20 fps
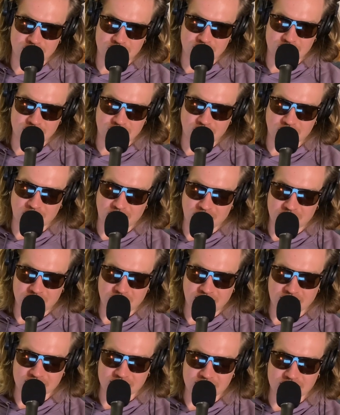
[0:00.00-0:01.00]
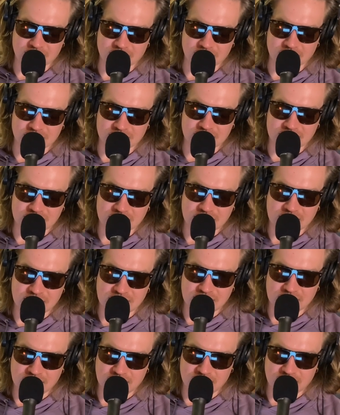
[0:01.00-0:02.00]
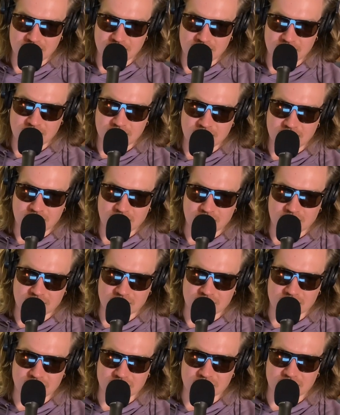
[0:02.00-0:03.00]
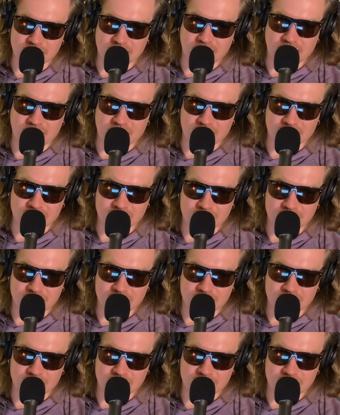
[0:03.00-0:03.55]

A while back there was articles about